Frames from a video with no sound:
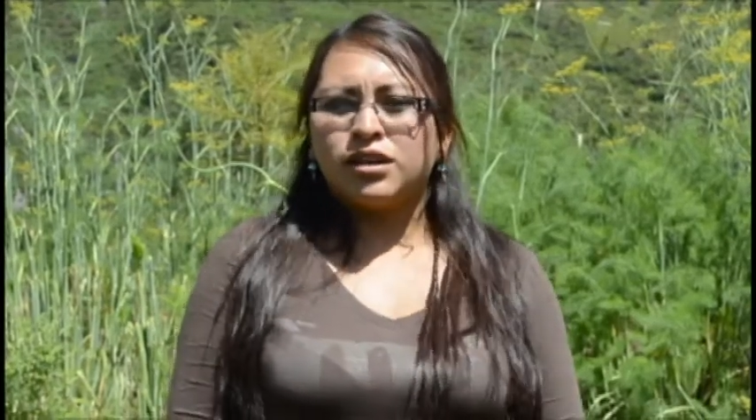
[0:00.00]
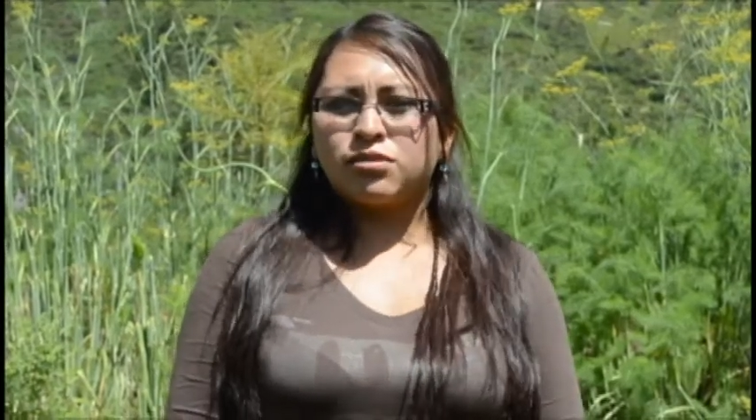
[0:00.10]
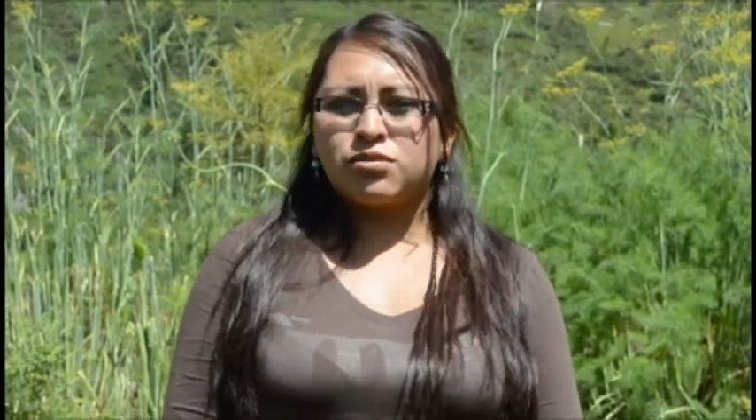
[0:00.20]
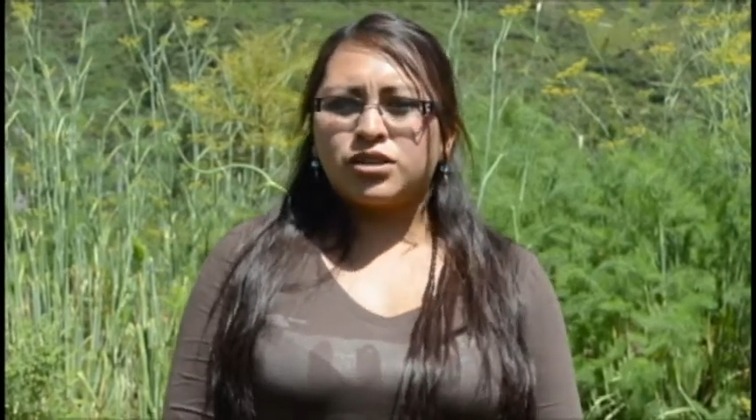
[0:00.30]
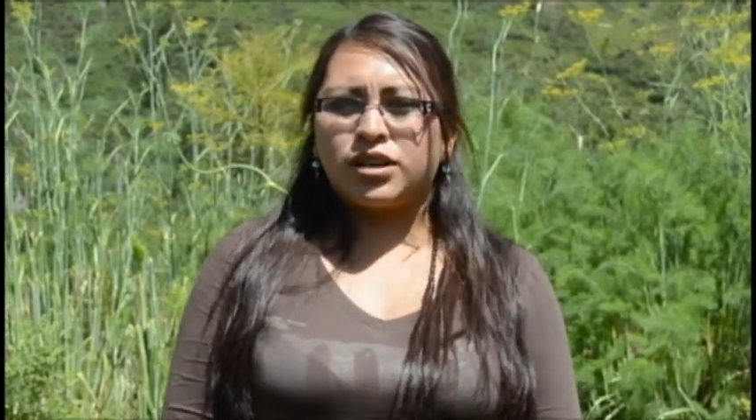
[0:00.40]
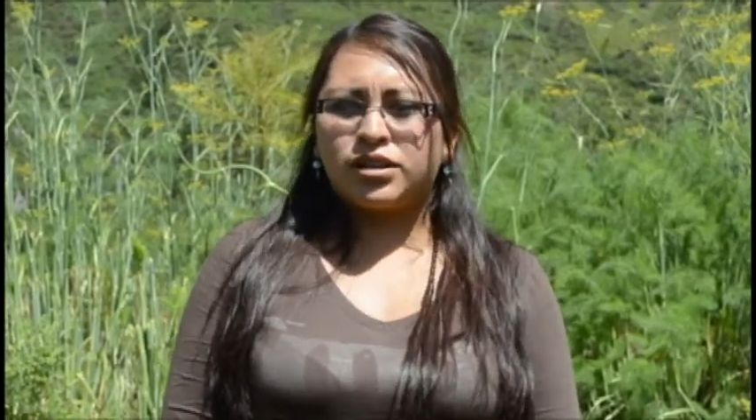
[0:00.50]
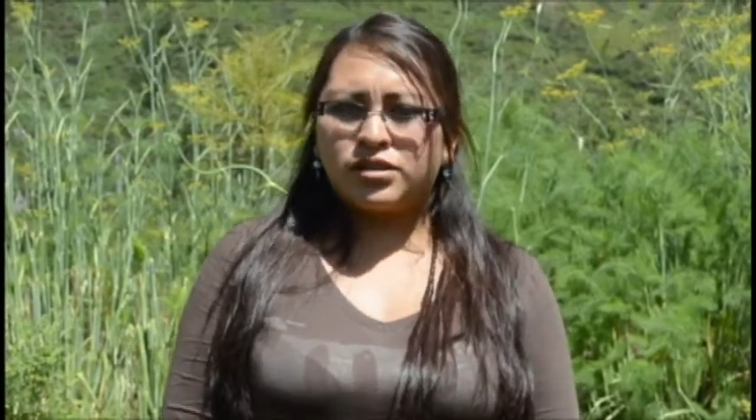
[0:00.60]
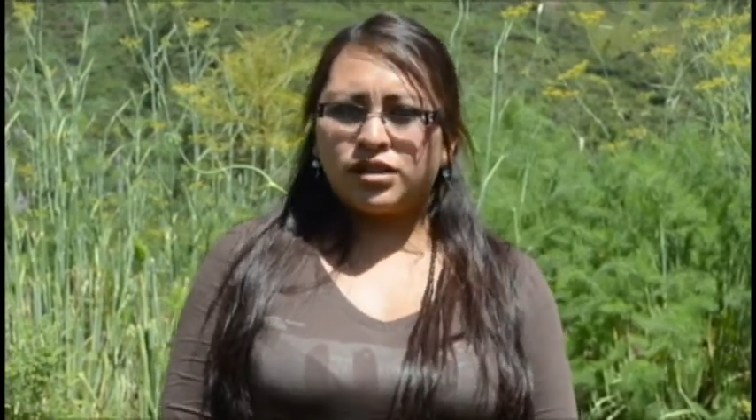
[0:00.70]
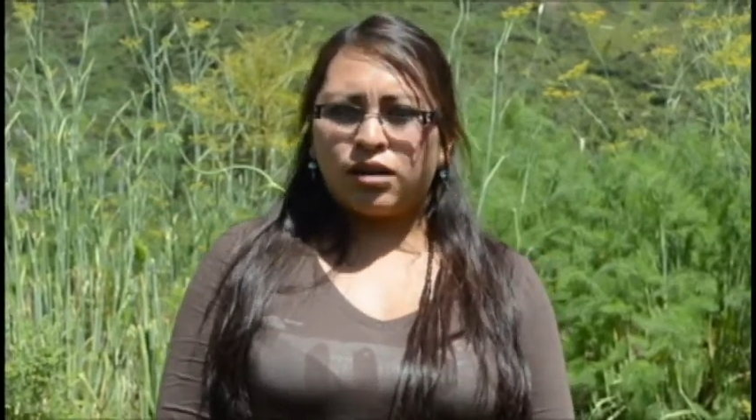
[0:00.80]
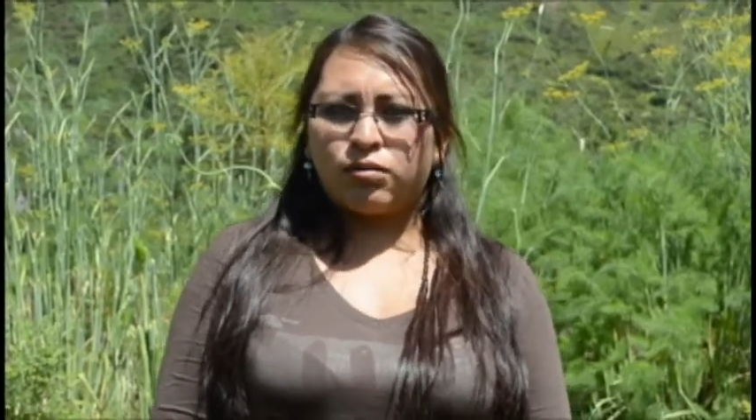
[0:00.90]
to
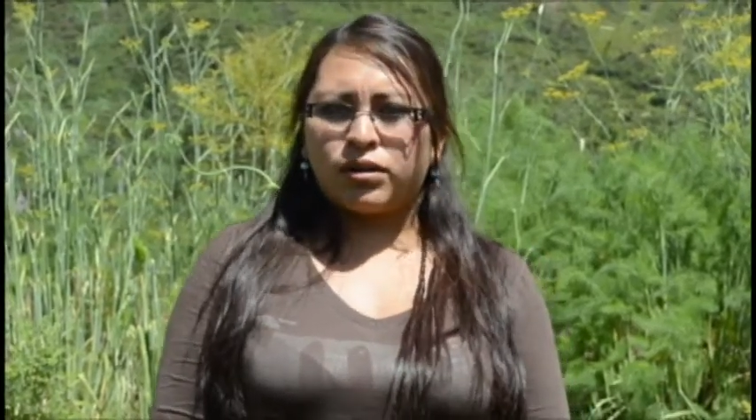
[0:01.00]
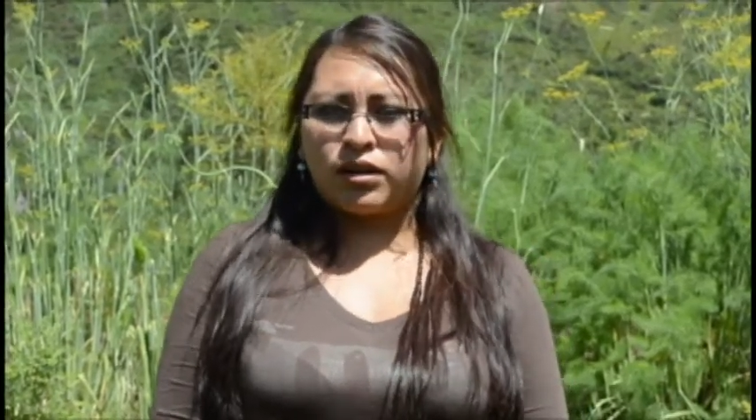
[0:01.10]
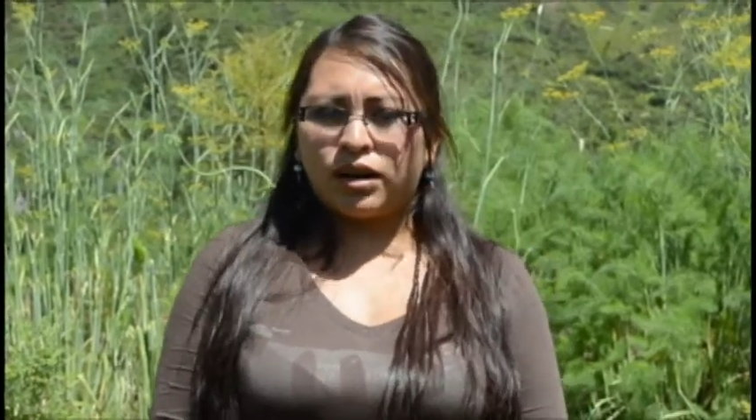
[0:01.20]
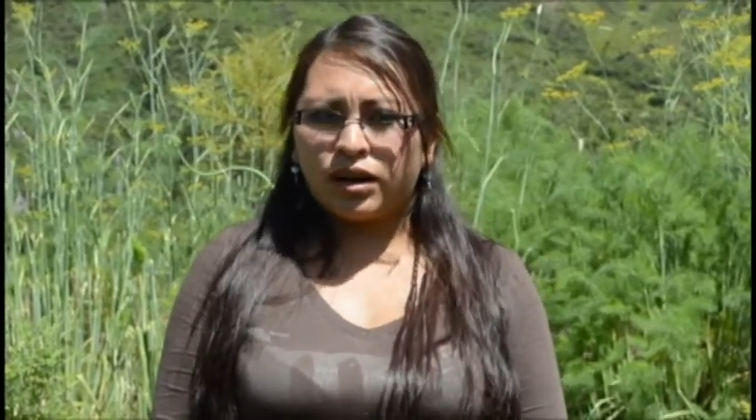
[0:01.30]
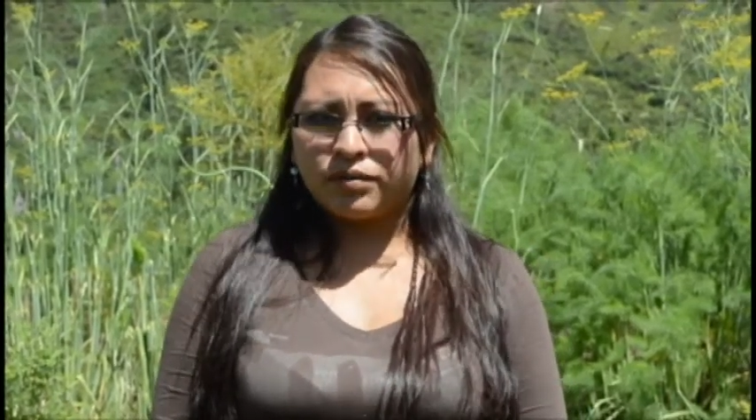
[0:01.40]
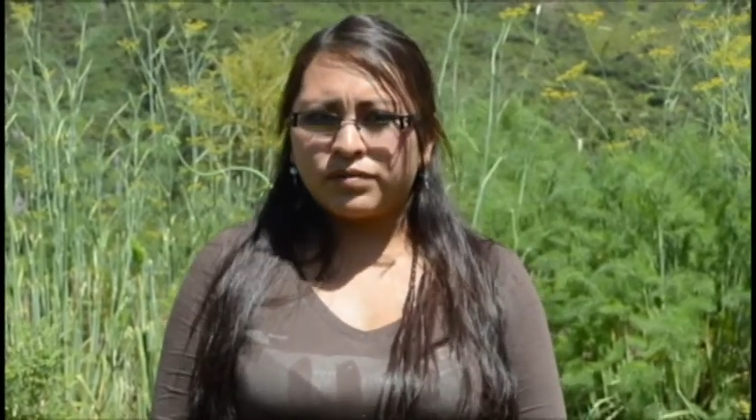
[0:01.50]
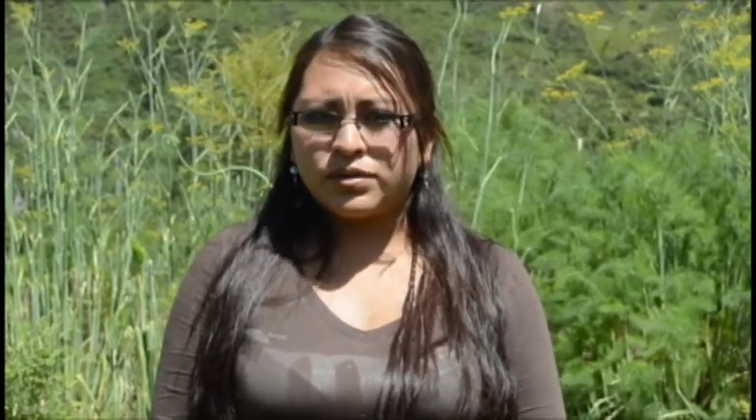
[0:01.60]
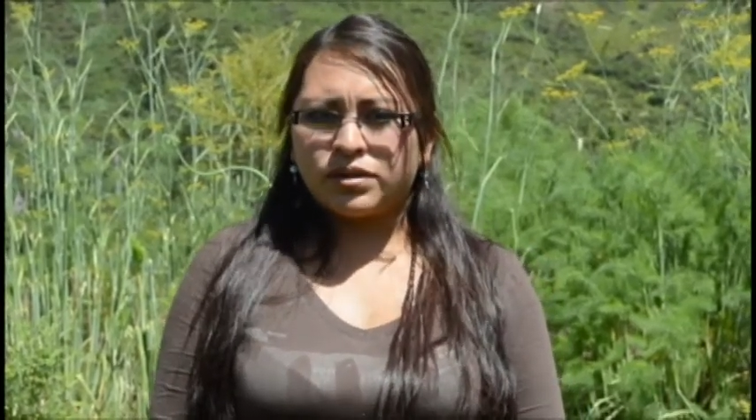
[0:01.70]
change our lives